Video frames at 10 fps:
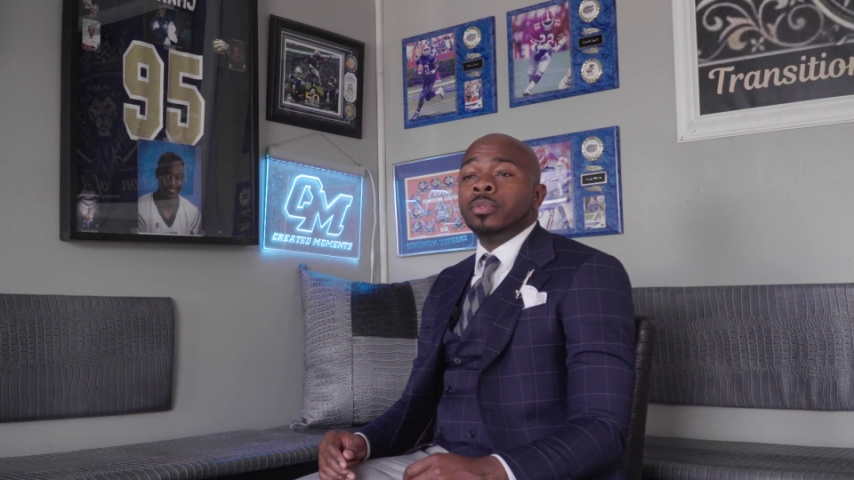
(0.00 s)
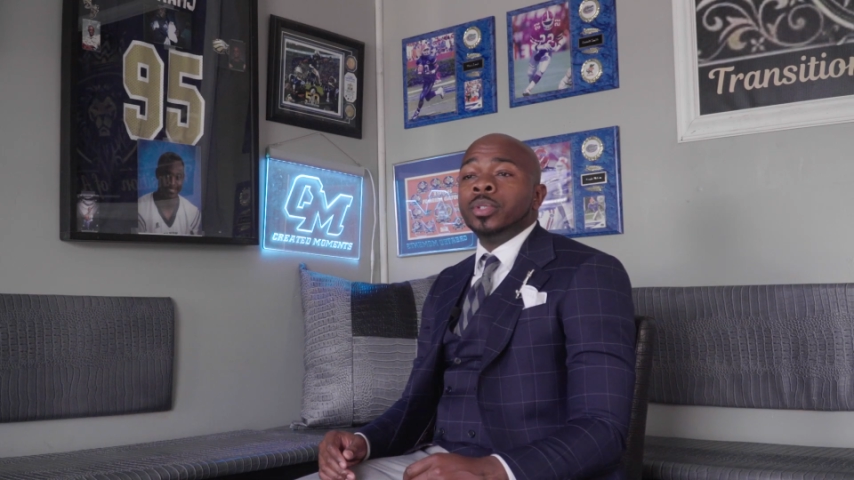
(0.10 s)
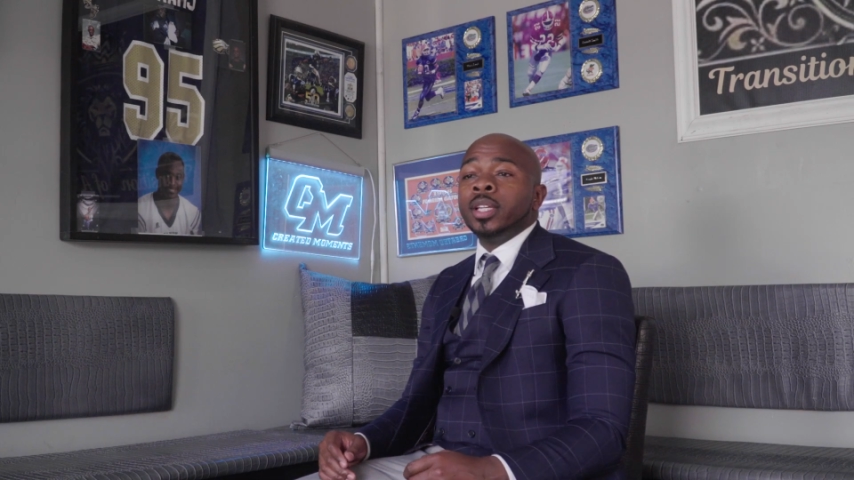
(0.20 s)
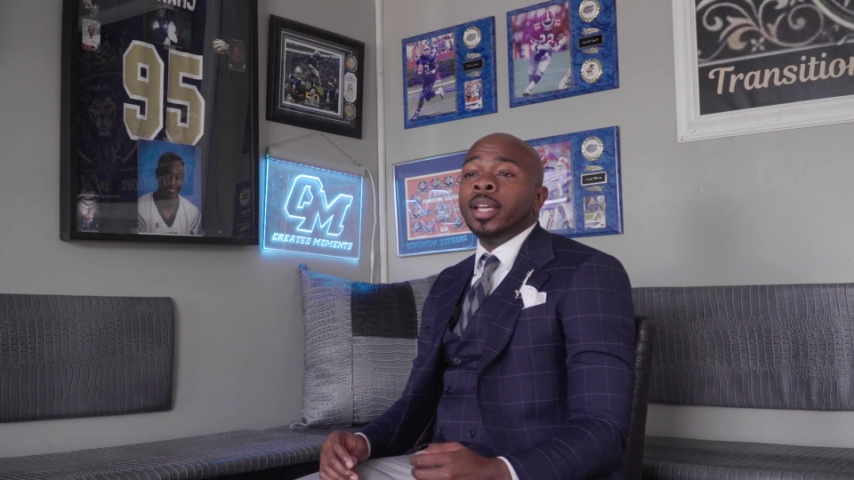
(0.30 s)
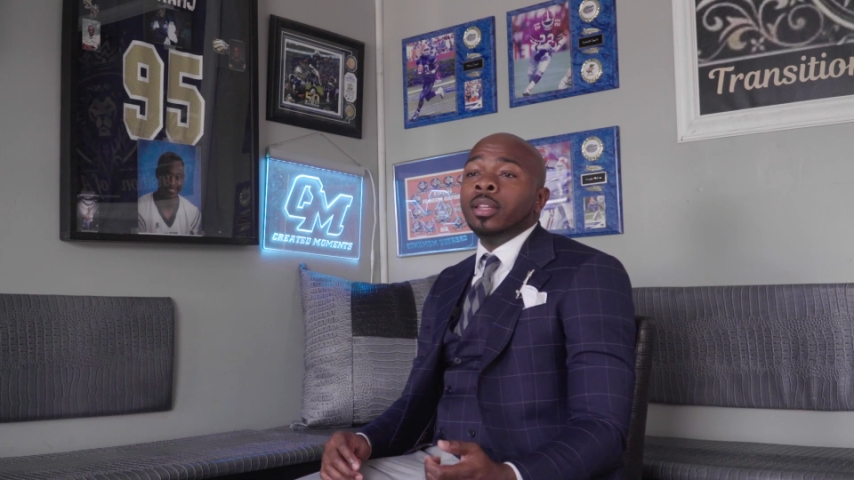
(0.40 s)

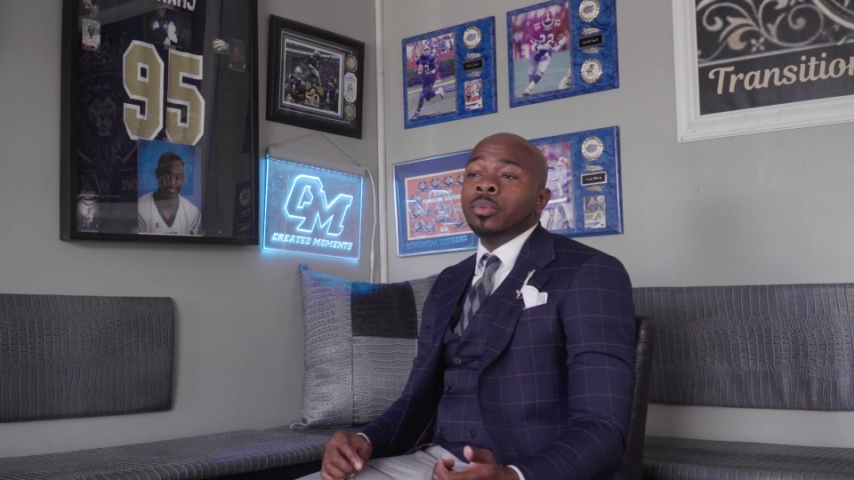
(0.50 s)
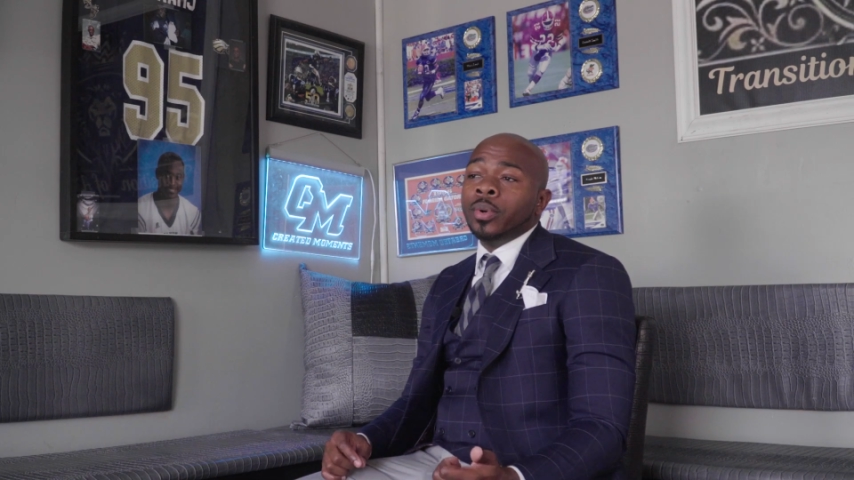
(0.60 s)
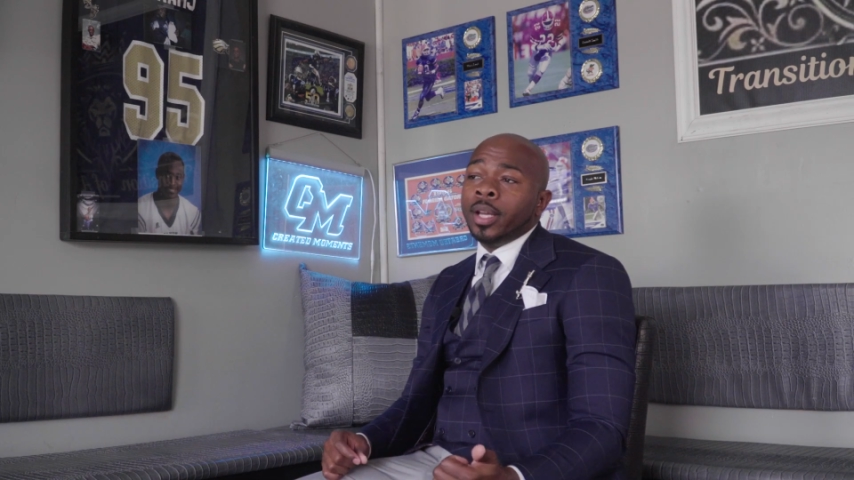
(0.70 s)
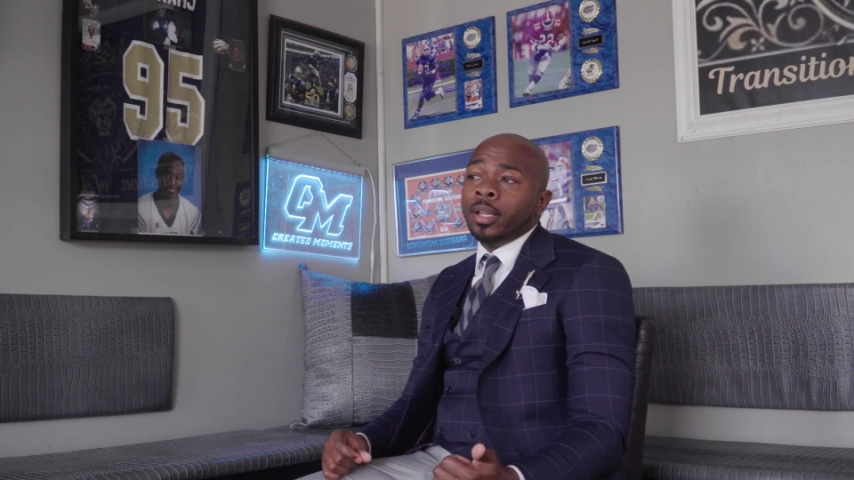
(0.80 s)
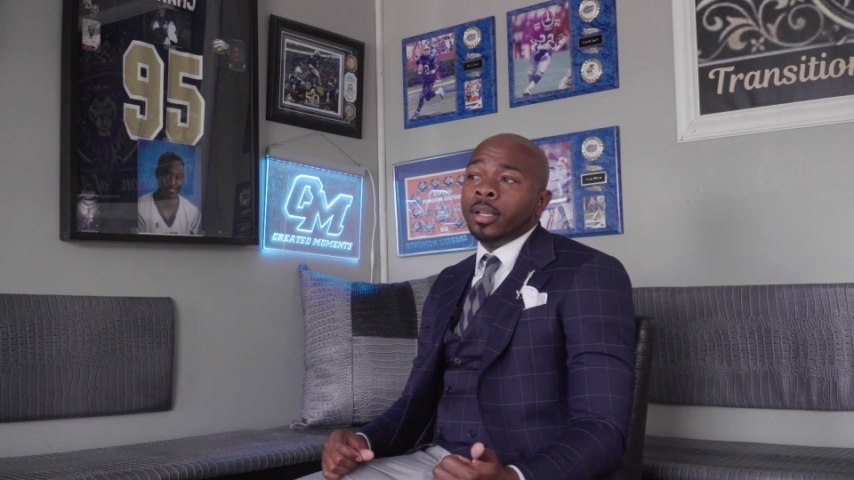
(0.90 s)
was in the
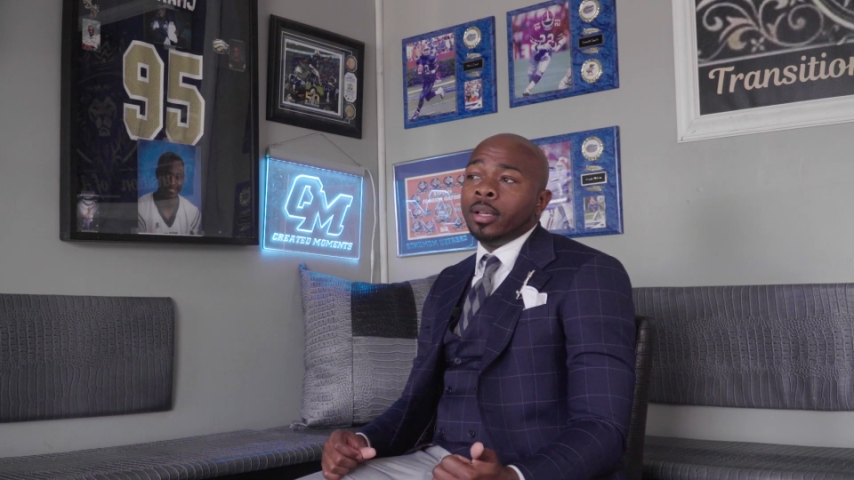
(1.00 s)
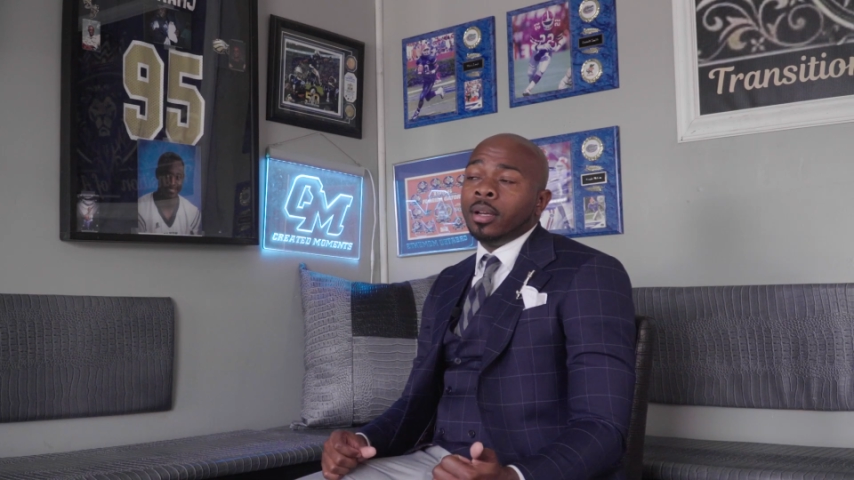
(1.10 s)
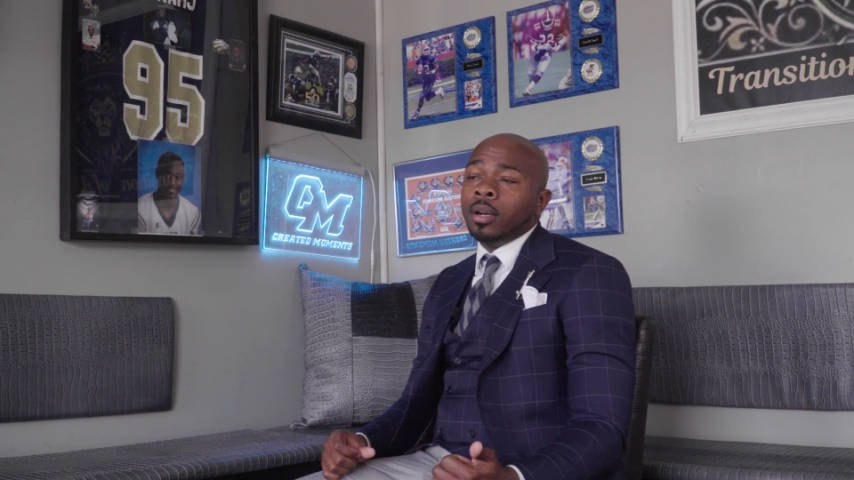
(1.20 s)
wedding.